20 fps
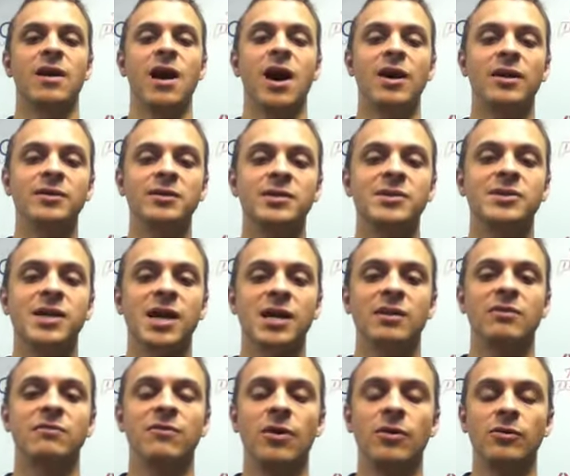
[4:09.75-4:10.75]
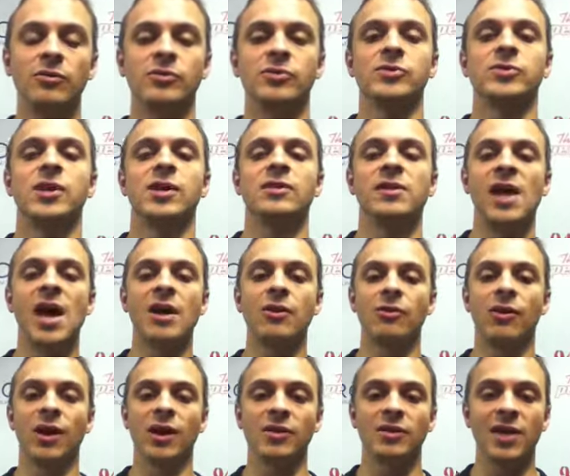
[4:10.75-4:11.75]
undecided voters in the
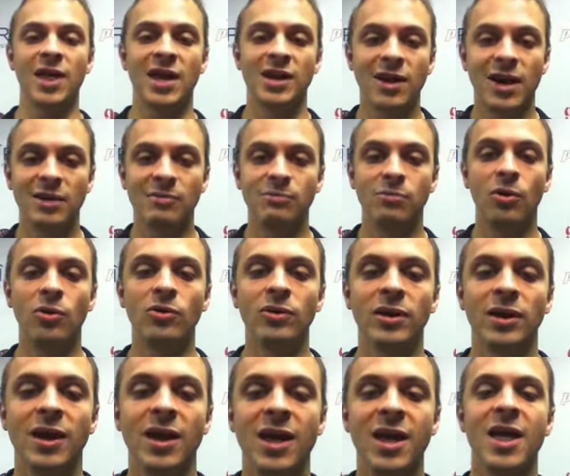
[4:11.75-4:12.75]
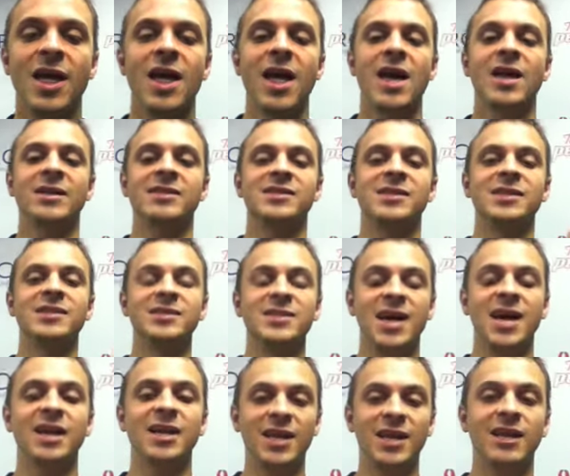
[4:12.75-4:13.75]
aggregate of the head-to-head polling, and it's a
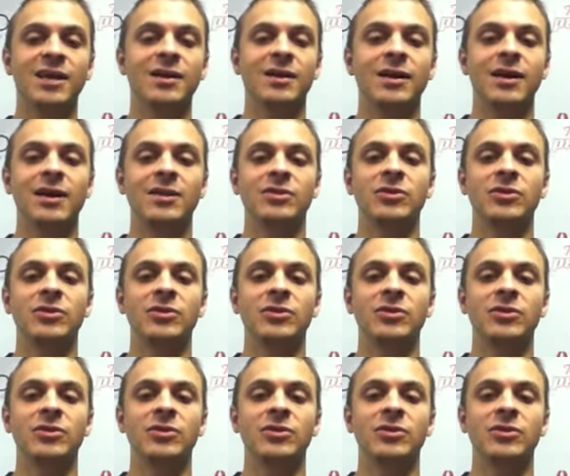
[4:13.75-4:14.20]
dead heat.